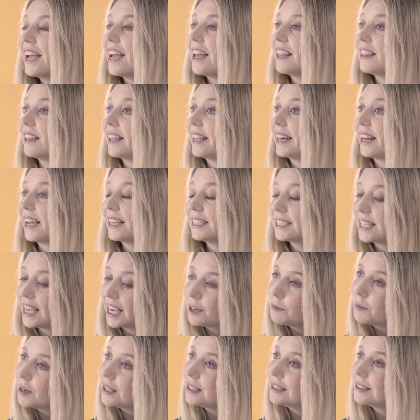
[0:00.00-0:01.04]
And then I
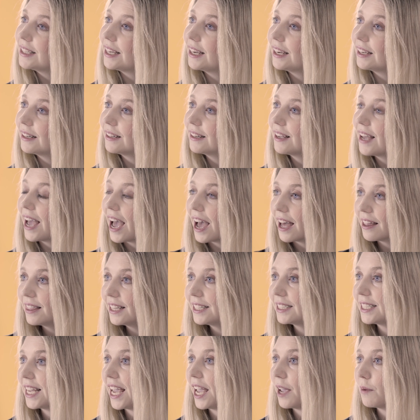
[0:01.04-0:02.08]
take my seat at
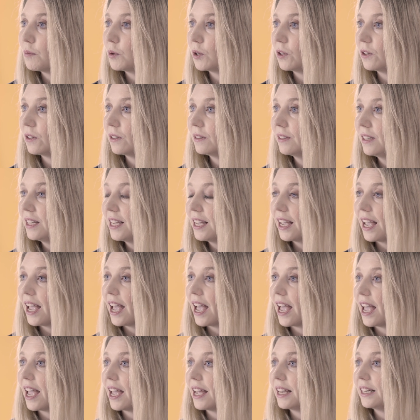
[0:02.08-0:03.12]
the table
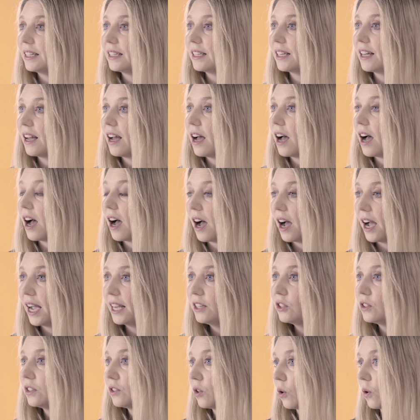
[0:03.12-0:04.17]
and
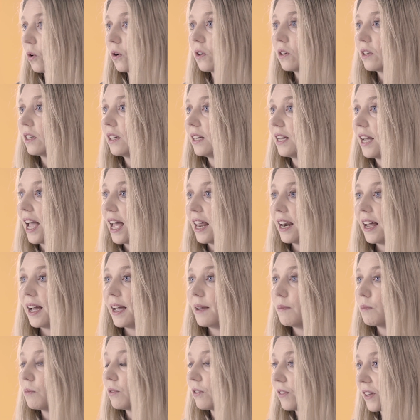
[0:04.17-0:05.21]
I talk and
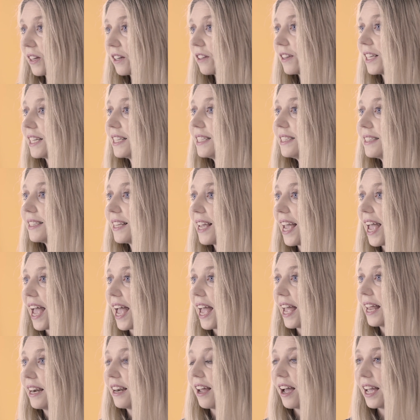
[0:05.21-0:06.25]
I'm fearless
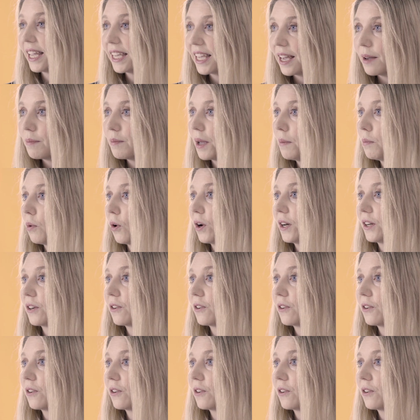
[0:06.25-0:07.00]
and I get my point